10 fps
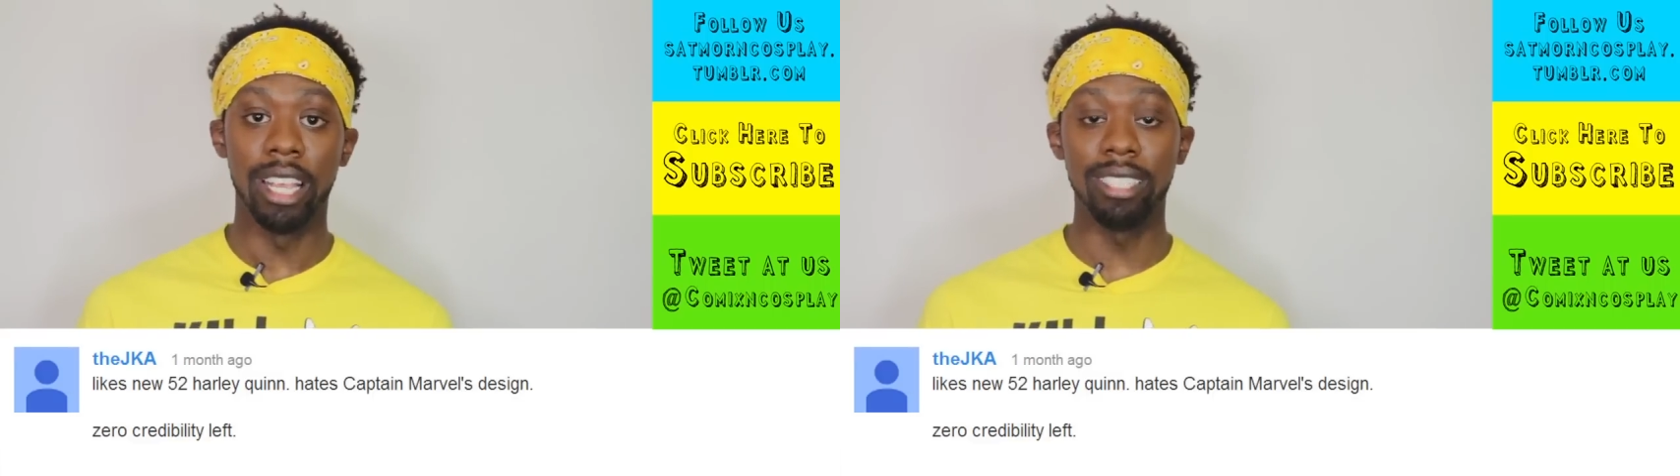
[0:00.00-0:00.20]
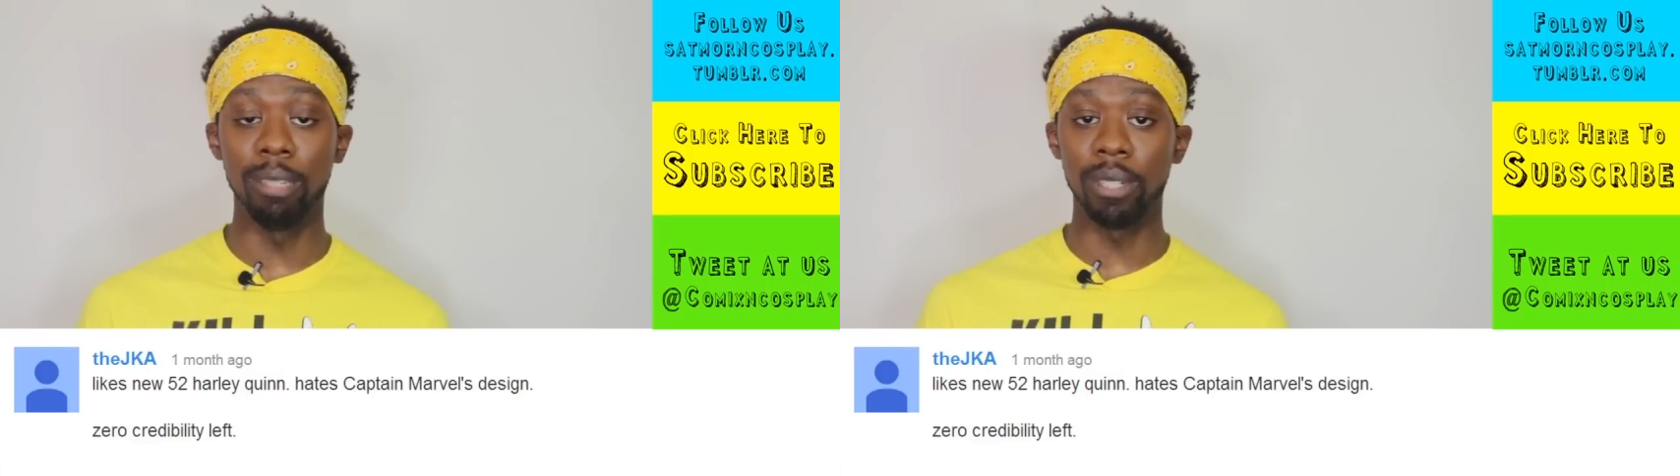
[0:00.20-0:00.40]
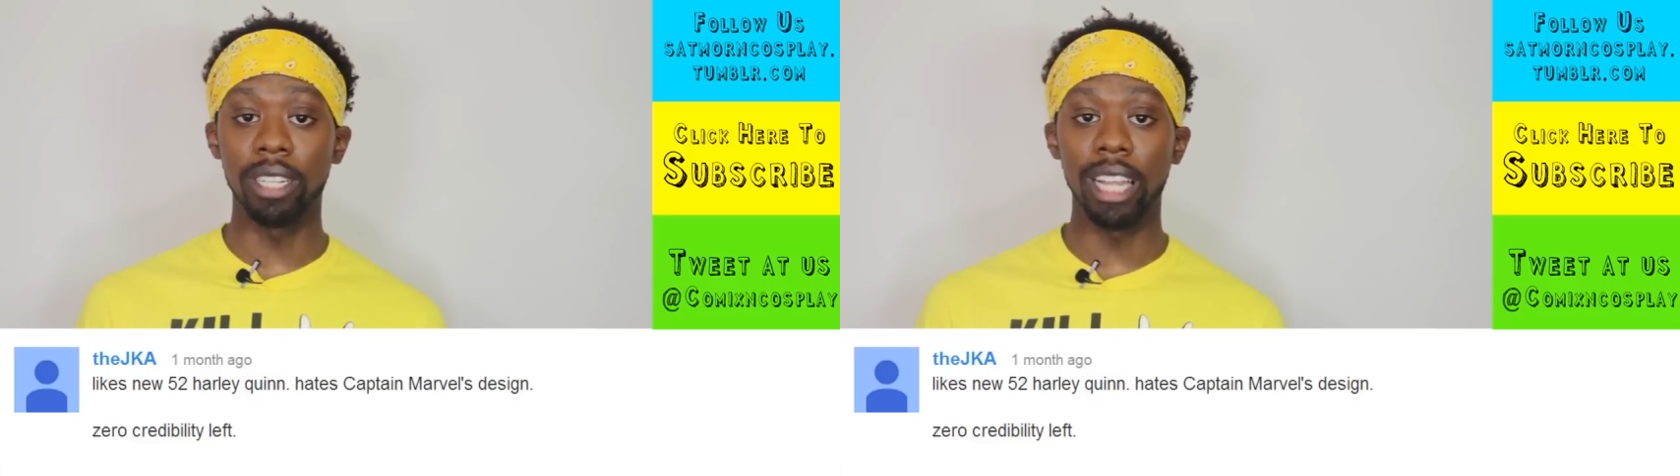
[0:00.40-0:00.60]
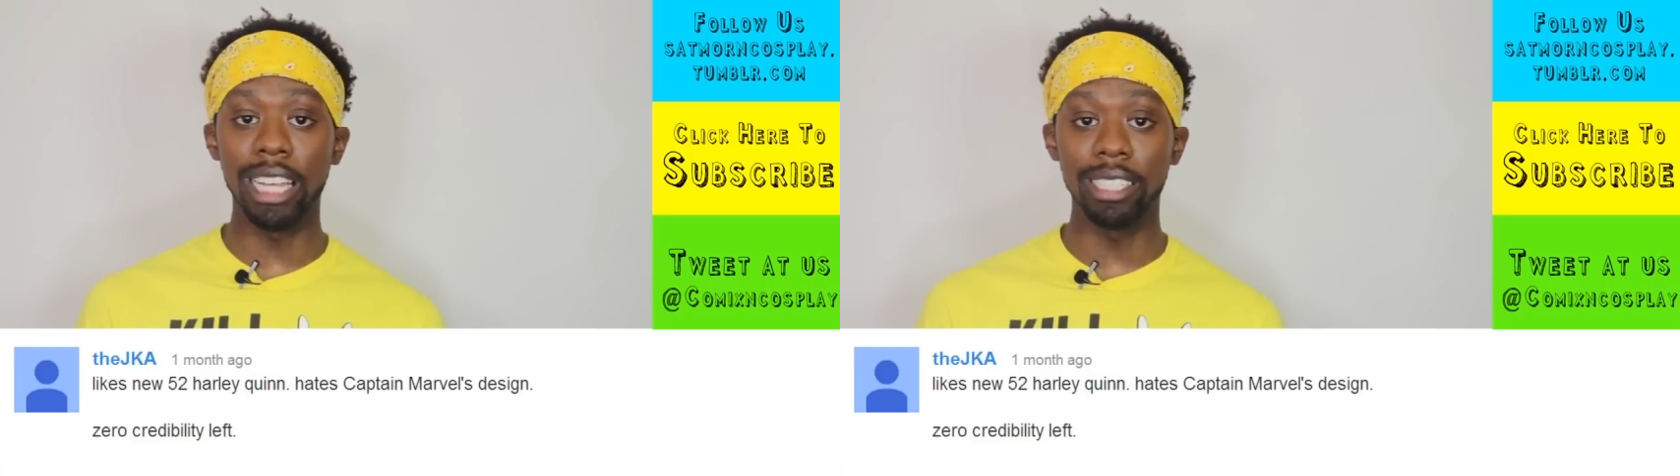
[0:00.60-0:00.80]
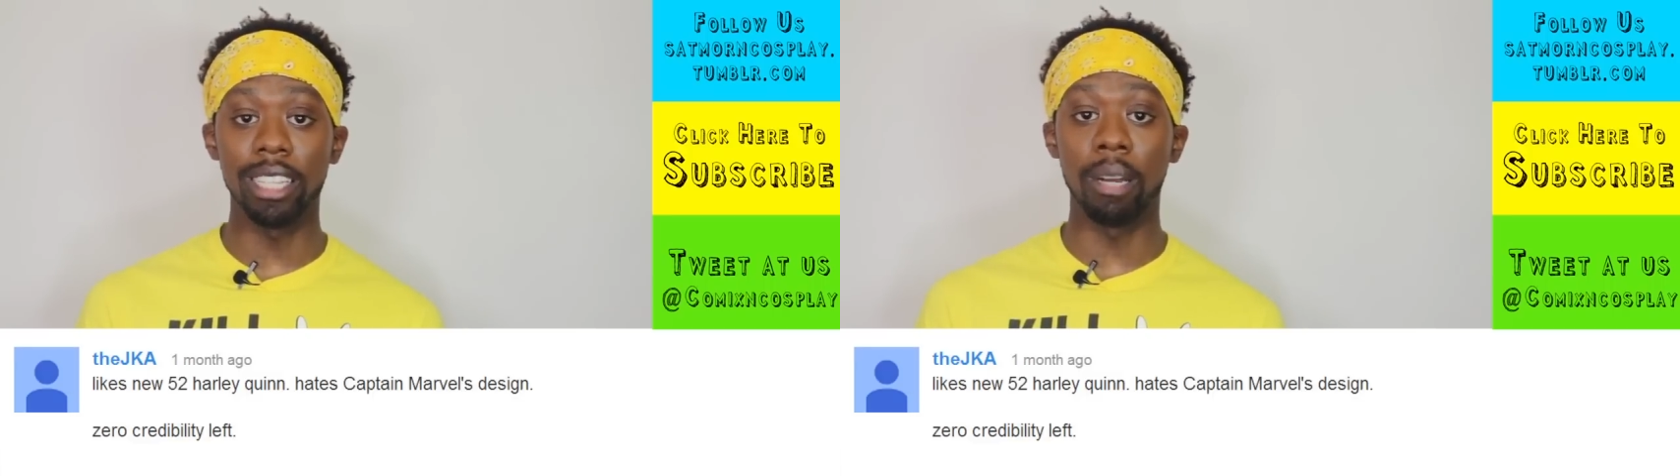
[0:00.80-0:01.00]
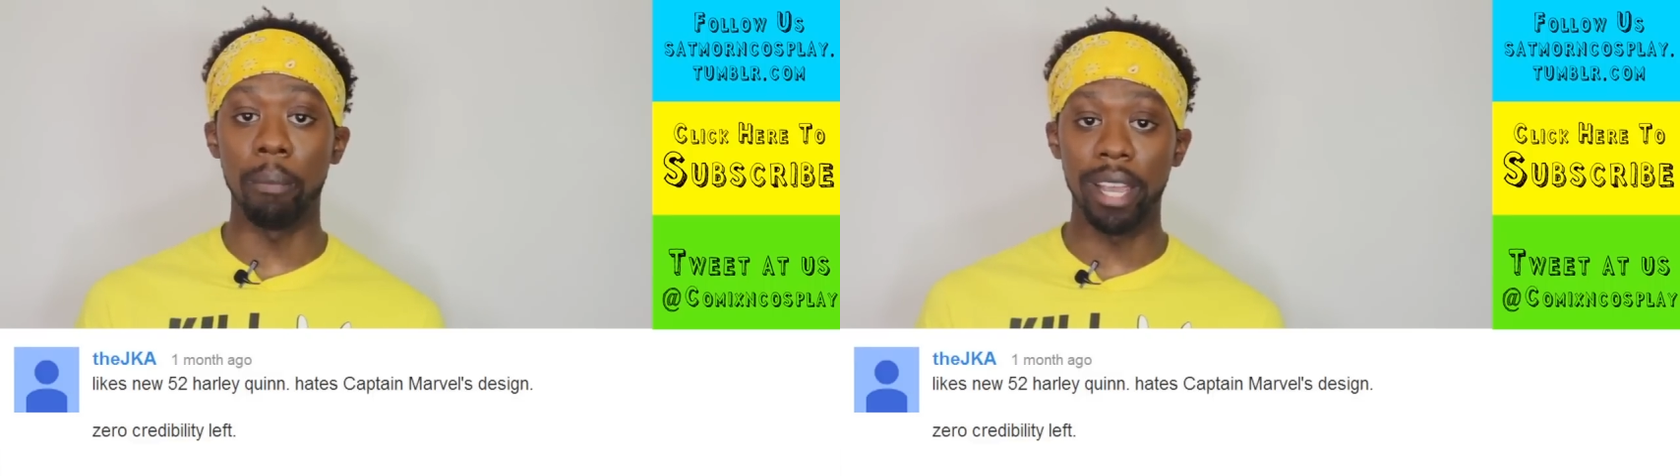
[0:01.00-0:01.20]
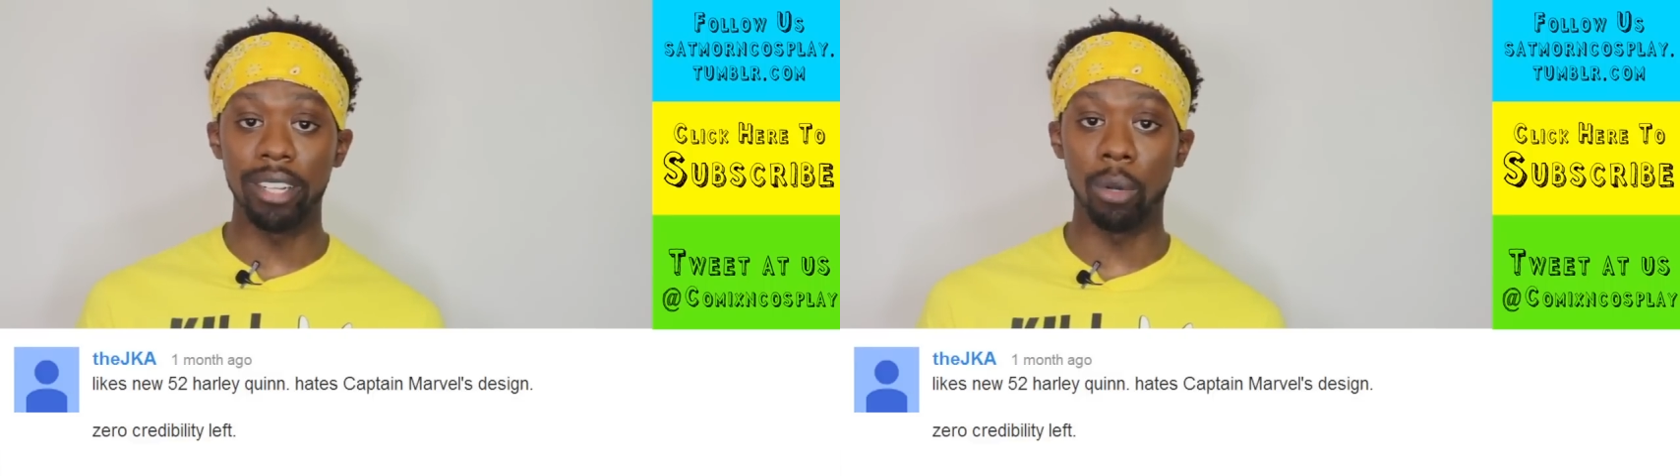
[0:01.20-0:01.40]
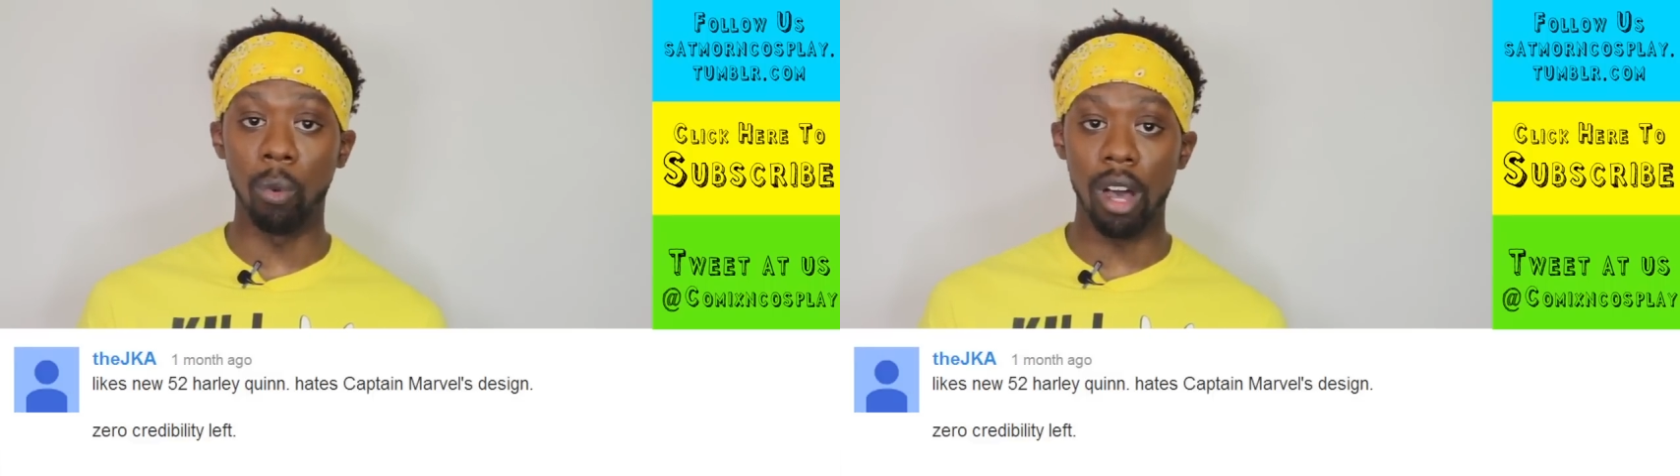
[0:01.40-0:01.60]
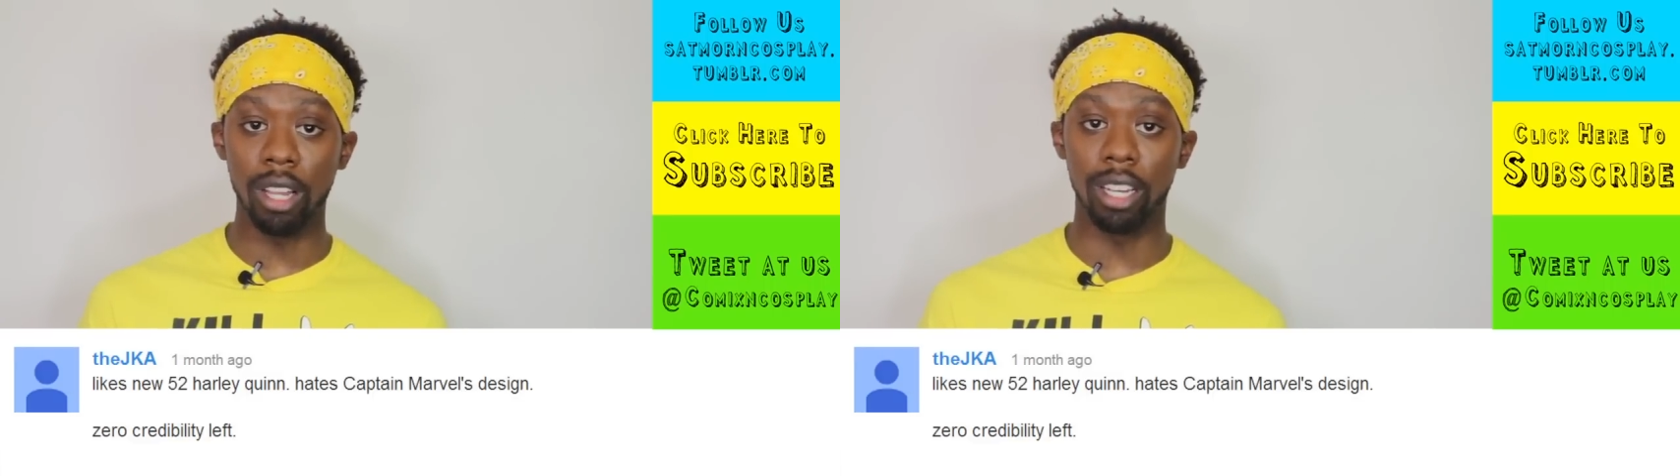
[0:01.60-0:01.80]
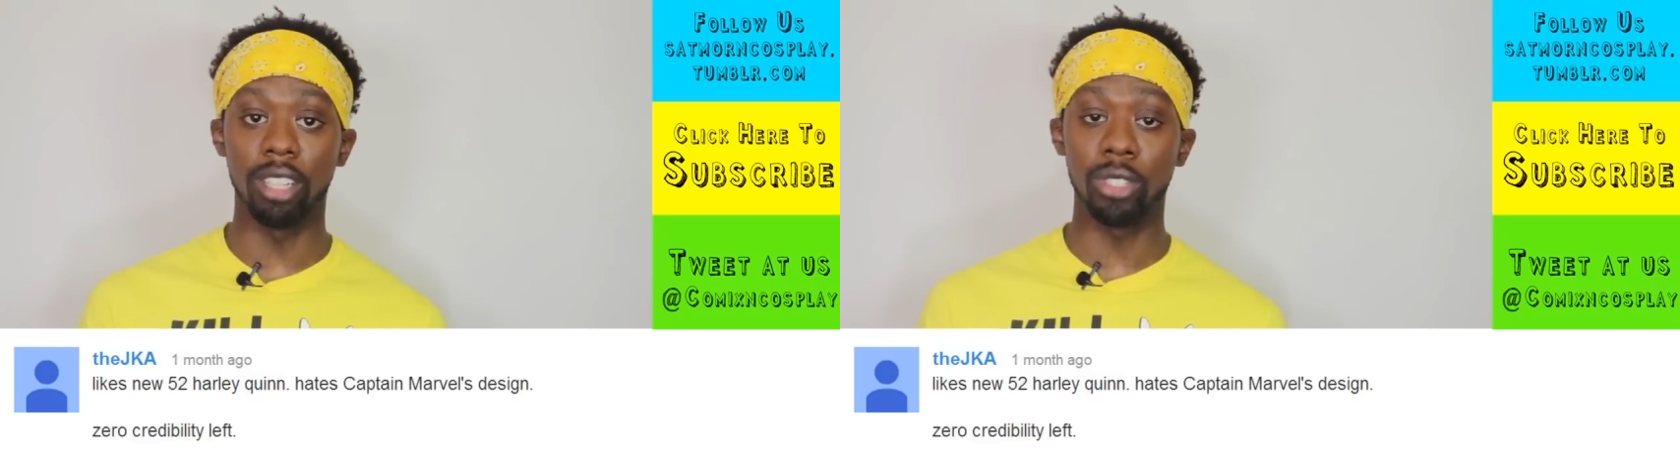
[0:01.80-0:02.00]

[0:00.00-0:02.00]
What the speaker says: it seems unlikely that Amanda Waller,